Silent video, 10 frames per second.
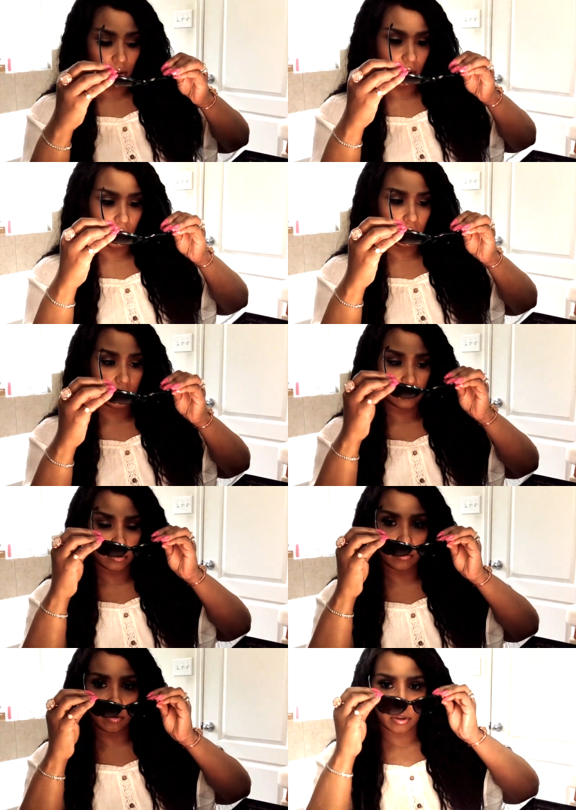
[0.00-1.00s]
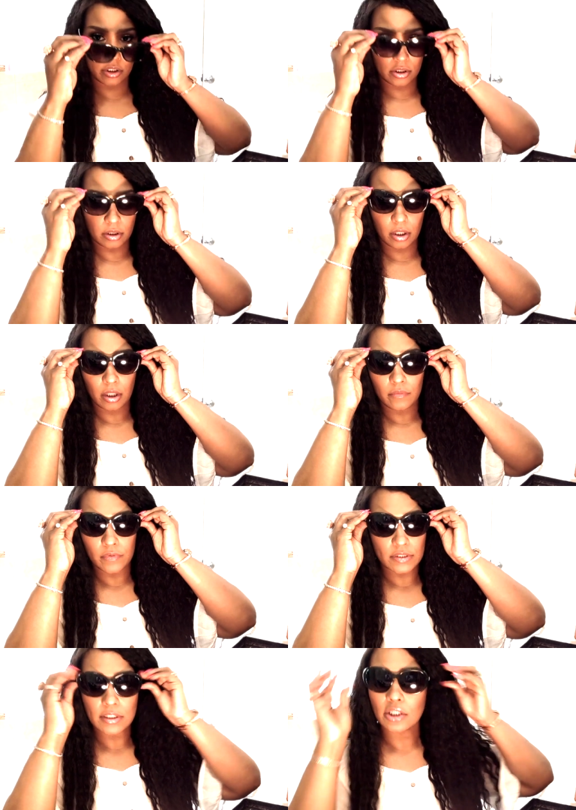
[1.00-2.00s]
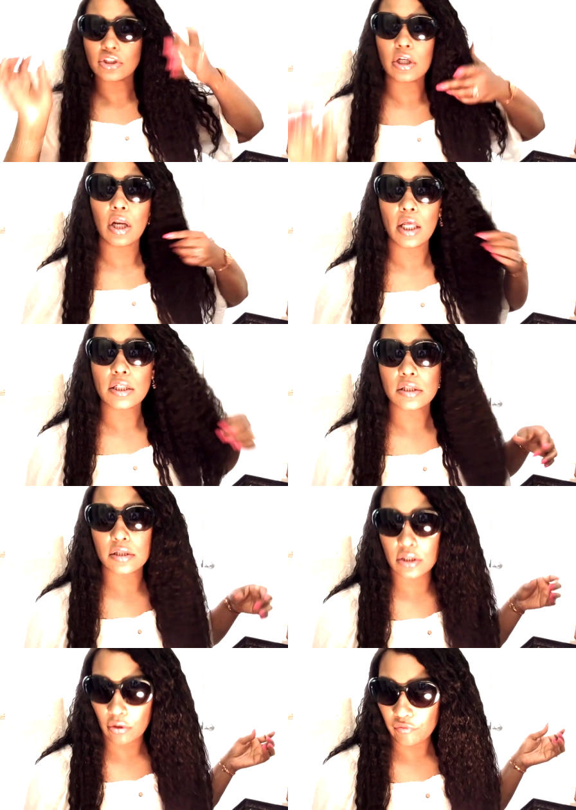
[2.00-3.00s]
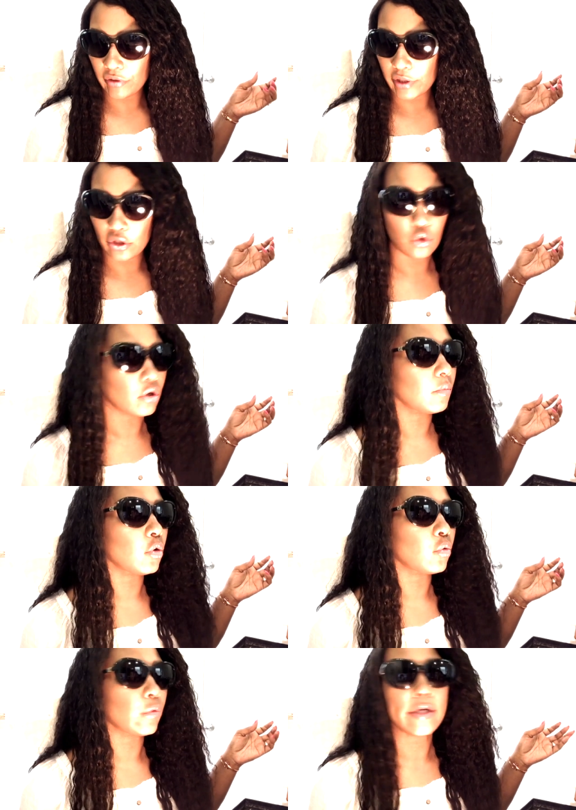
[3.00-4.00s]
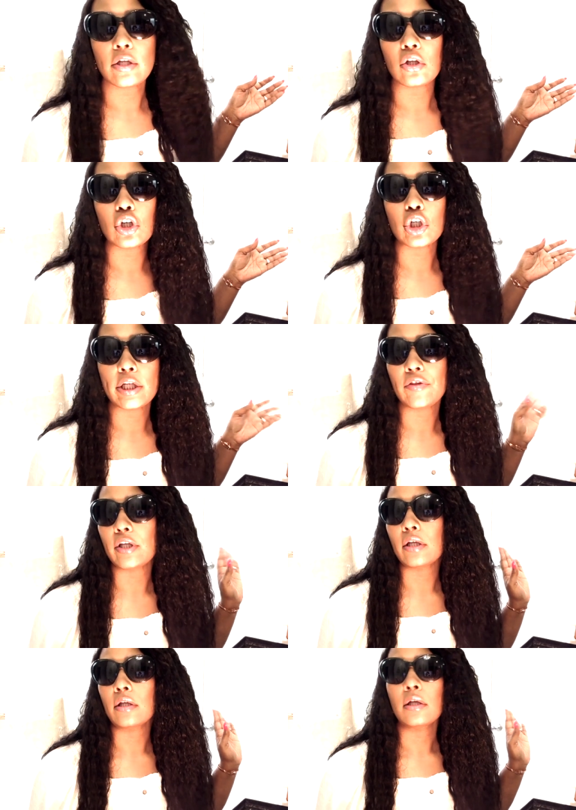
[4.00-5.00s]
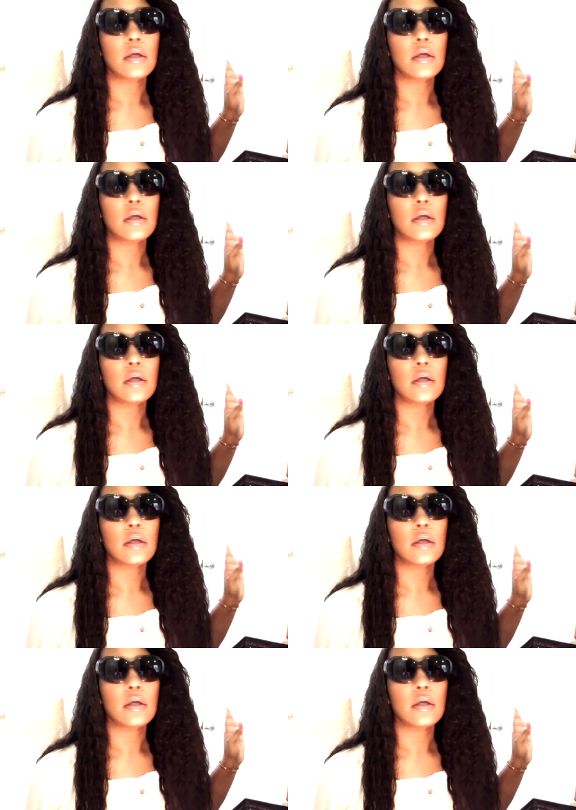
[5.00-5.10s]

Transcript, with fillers: they are just green Versace glasses. They're very normal, regular, nothing